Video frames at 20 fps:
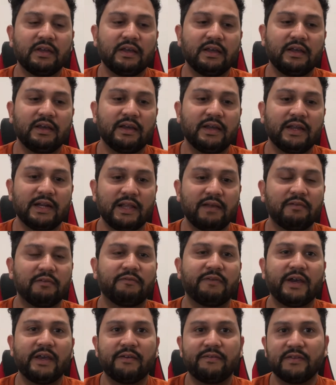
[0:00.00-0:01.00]
And level
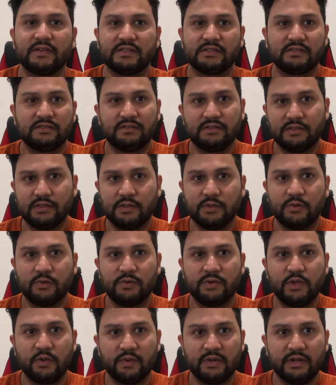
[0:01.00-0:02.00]
5 is no
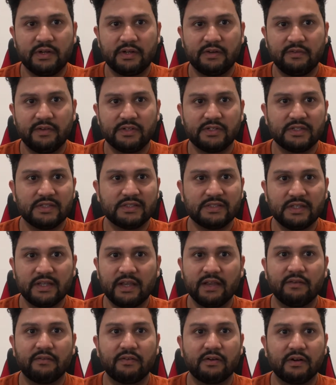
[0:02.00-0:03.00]
human intervention is
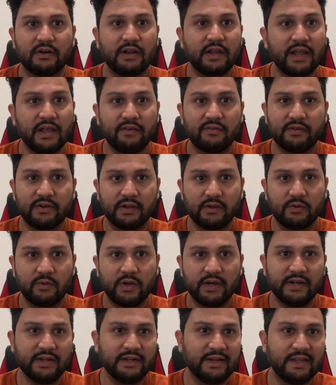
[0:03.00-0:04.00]
ever
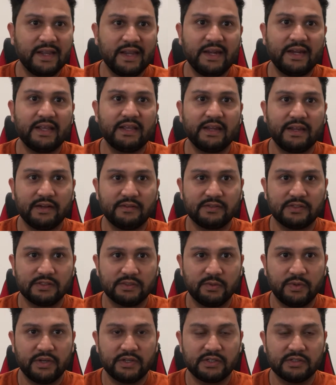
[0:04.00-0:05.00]
required in any kind of
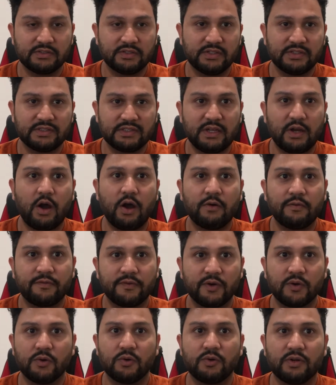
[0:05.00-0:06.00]
situation. So it's
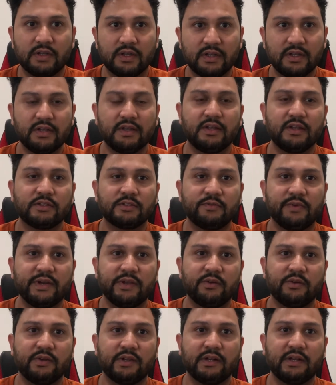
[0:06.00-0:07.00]
off-road, where
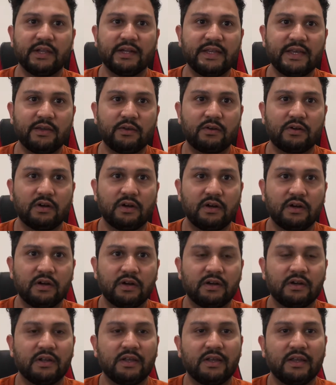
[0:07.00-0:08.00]
you can like take your
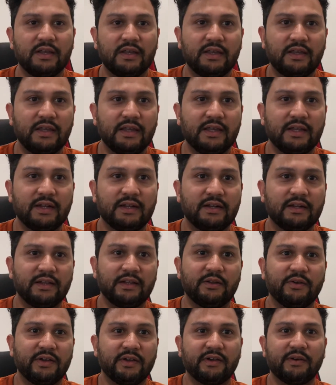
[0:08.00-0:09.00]
car in
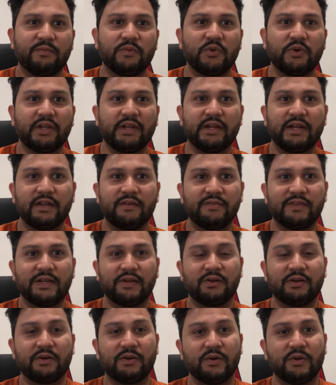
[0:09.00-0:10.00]
a remote area
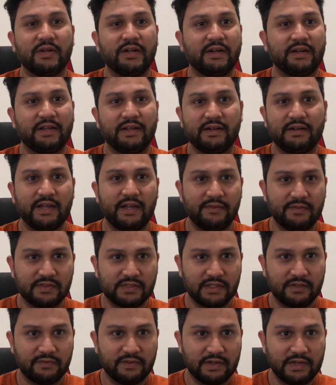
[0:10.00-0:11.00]
without a road and can drive
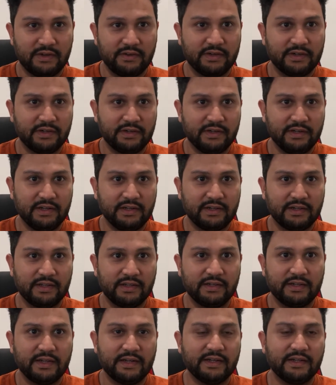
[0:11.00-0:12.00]
itself around, and
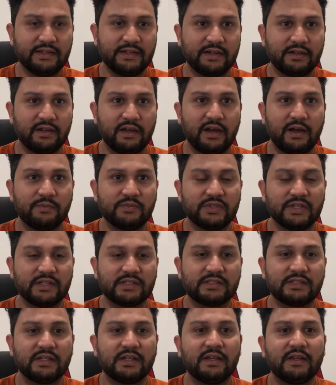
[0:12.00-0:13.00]
it can detect
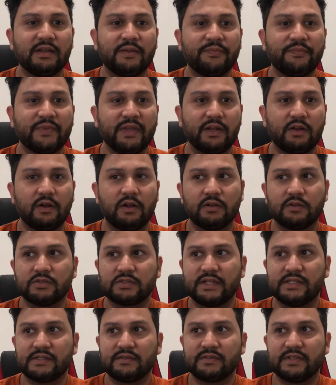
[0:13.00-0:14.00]
objects and all those
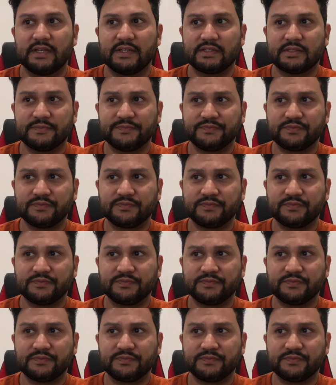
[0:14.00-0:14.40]
kinds of things.